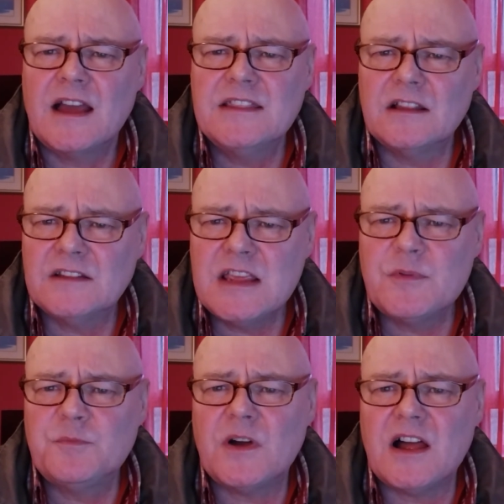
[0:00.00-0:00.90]
And the
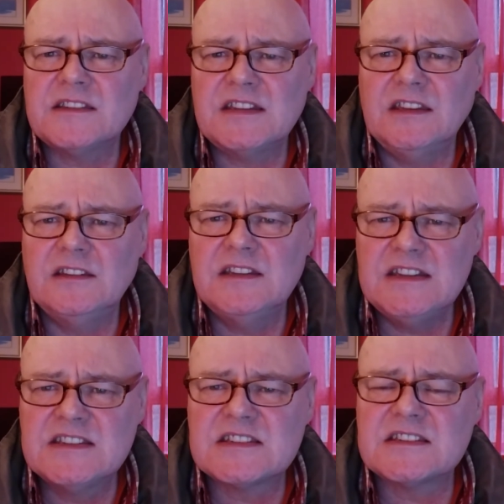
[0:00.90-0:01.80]
Labour Party
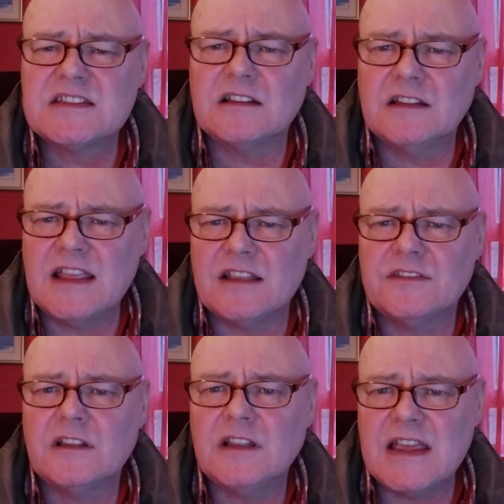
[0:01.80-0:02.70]
needs to
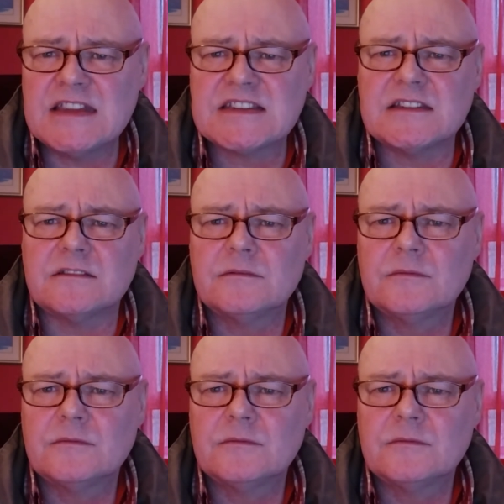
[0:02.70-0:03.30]
learn the lesson.